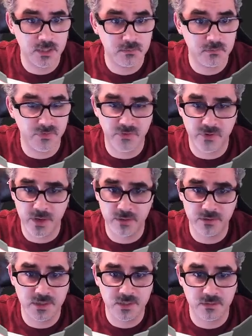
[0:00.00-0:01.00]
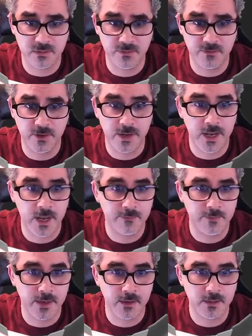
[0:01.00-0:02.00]
But for now, this is totally fine. I
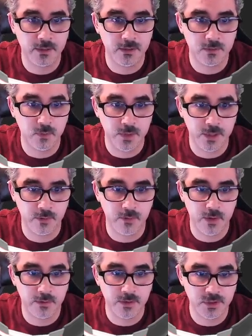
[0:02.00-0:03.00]
have my character is looking around,